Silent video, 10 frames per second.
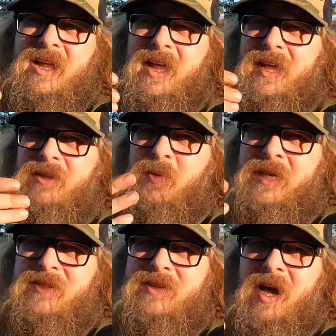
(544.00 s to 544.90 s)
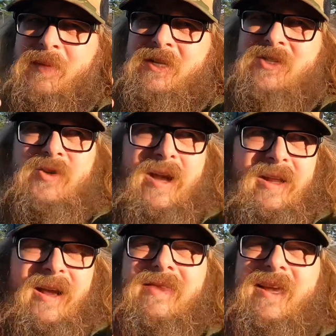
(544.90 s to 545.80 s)
And if we can get the timing straight,
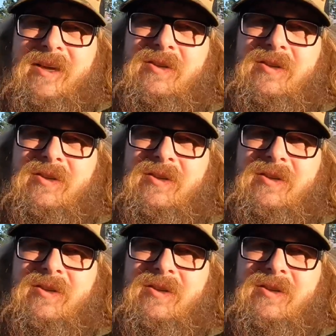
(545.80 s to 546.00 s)
I think it'll